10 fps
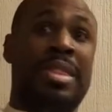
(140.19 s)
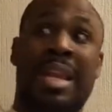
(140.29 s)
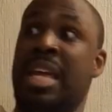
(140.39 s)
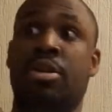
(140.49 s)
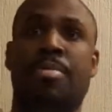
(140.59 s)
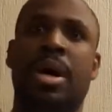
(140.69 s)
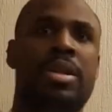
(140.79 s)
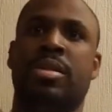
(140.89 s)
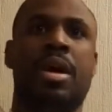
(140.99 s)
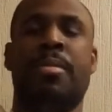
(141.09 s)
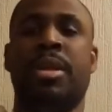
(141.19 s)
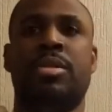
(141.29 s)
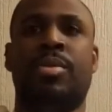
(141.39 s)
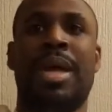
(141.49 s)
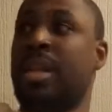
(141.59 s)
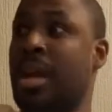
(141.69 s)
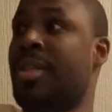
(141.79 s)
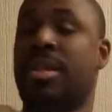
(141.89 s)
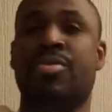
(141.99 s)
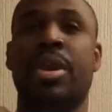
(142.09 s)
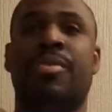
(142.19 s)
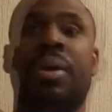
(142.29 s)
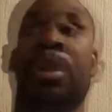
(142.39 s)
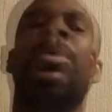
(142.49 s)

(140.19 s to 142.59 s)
the legal part doesn't come into it, none of that's relevant.